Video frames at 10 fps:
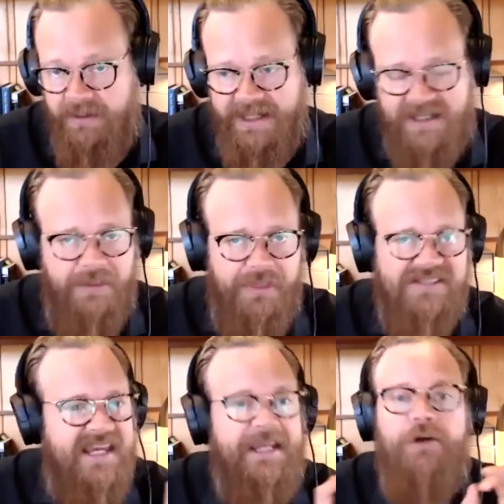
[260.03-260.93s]
They didn't think
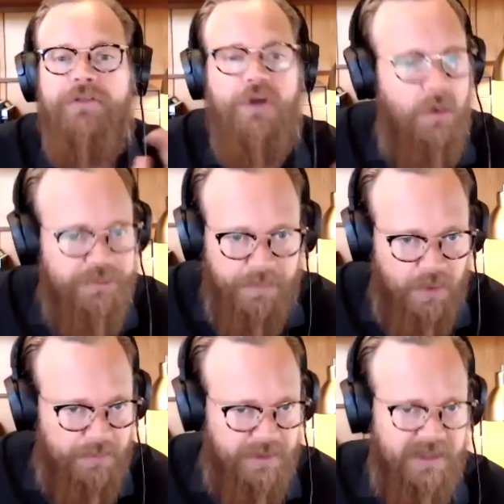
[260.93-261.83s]
secular thought was
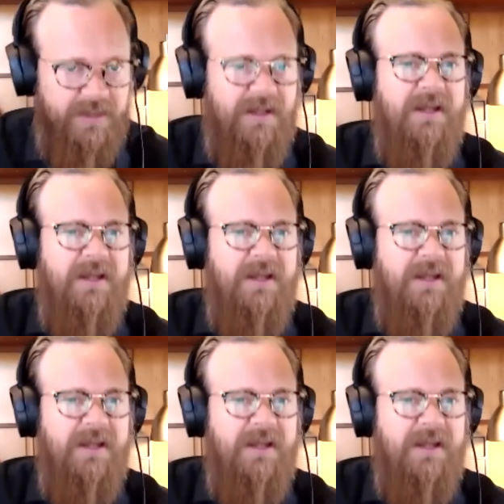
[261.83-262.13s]
appropriate.